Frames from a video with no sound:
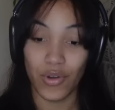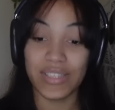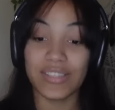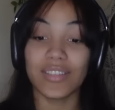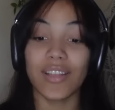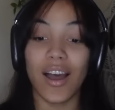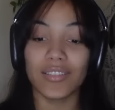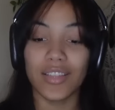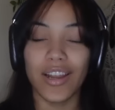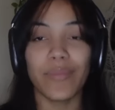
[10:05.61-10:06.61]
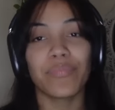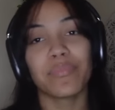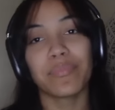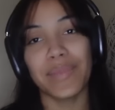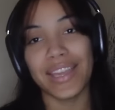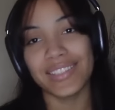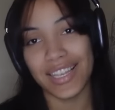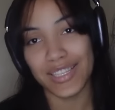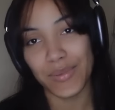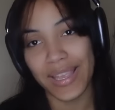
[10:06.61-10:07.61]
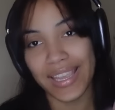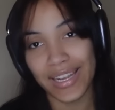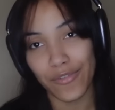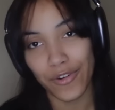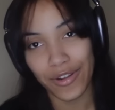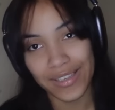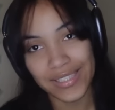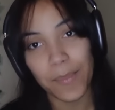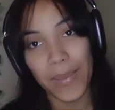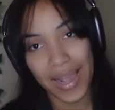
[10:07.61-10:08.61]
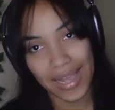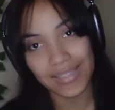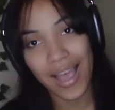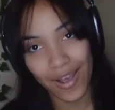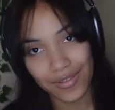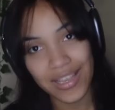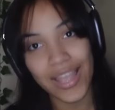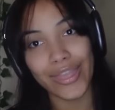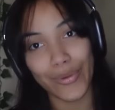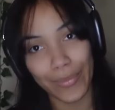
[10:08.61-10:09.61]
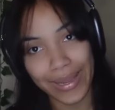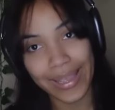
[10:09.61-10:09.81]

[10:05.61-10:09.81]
Oh, he's a doctor. Makes sense why he can afford this big ass house and 3